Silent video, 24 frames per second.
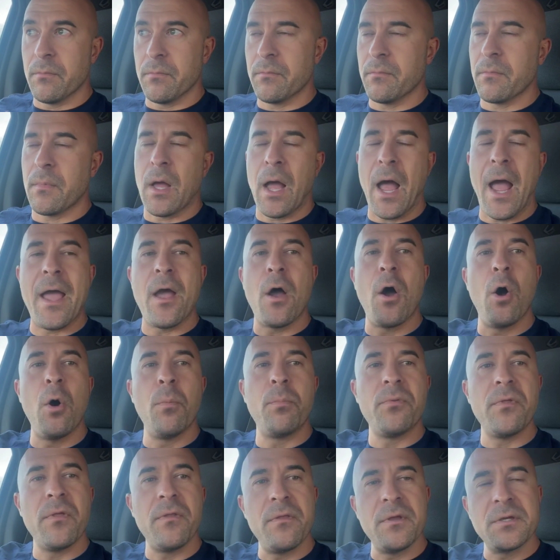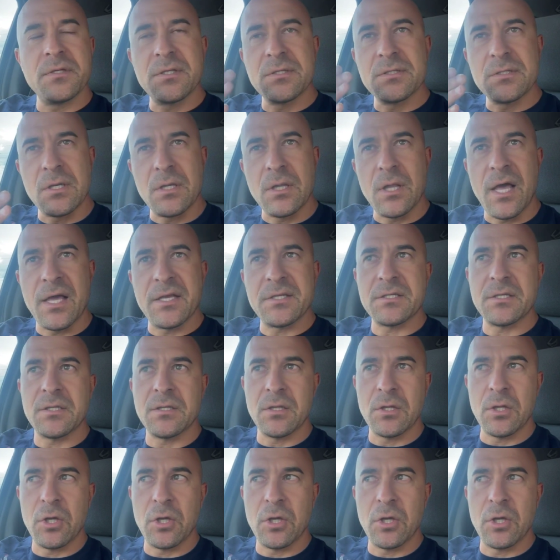I hope that this is a lesson